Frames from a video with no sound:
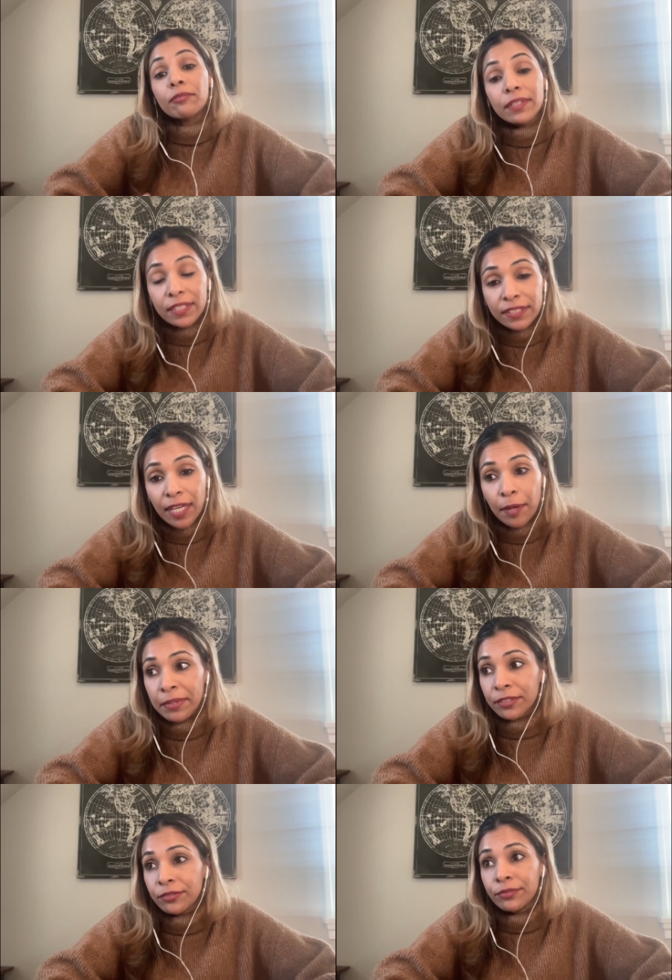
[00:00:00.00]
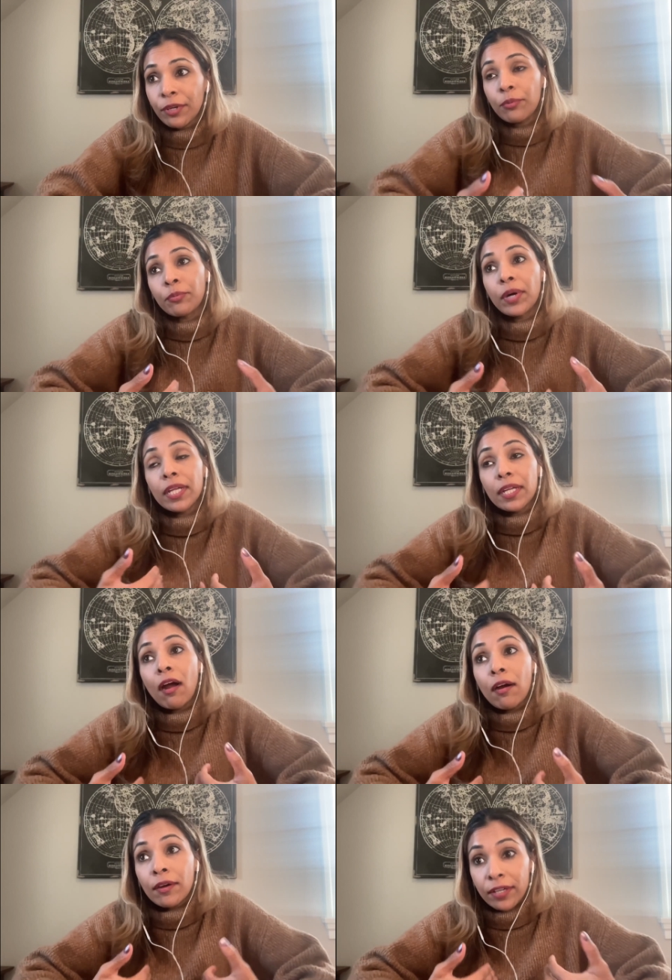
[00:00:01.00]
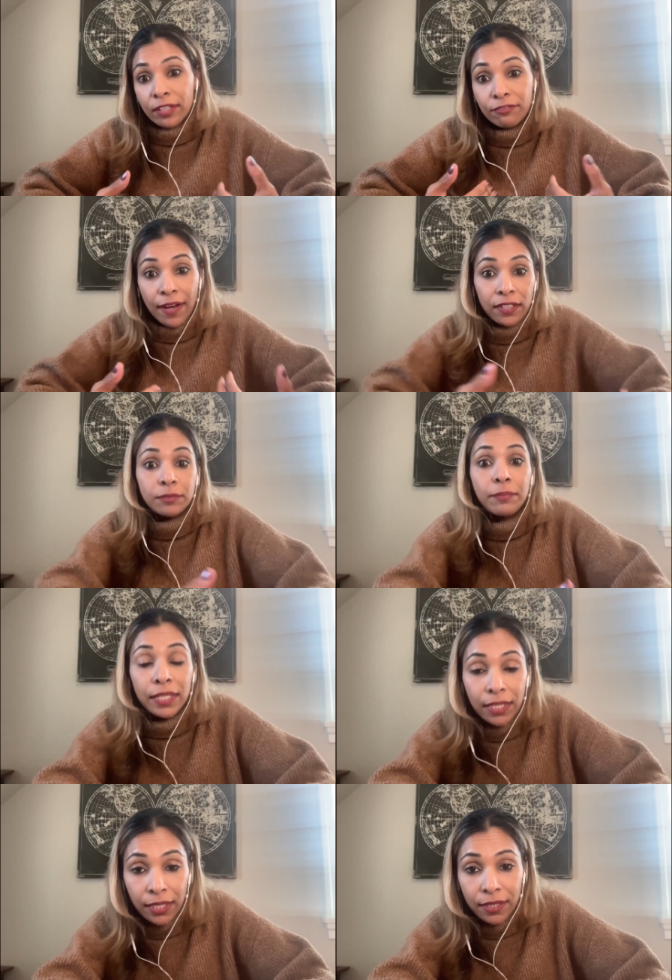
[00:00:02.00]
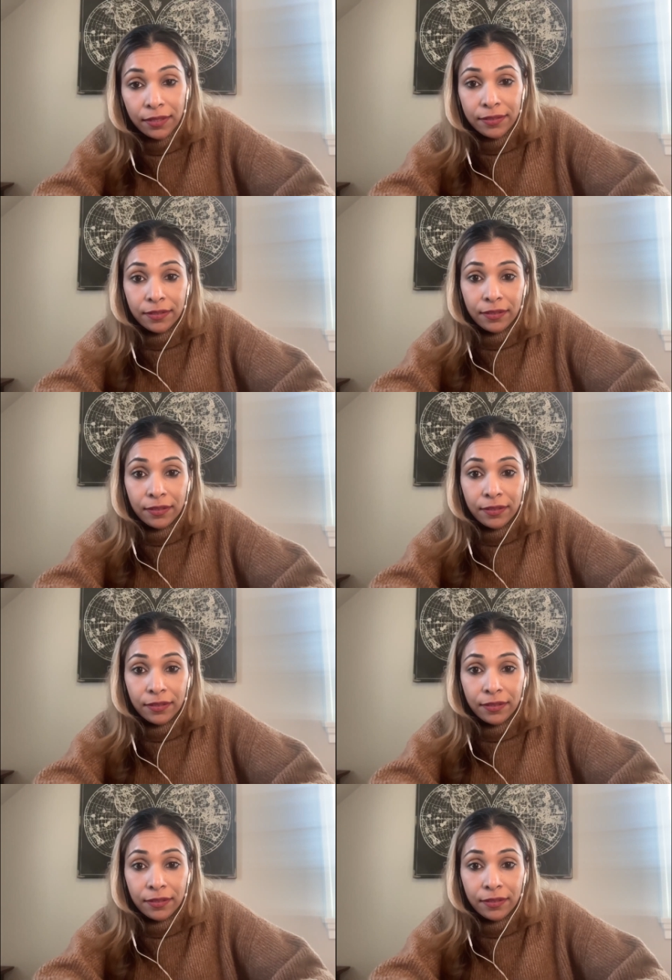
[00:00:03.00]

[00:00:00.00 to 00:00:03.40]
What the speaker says: really tap into, no, what are in fact my needs,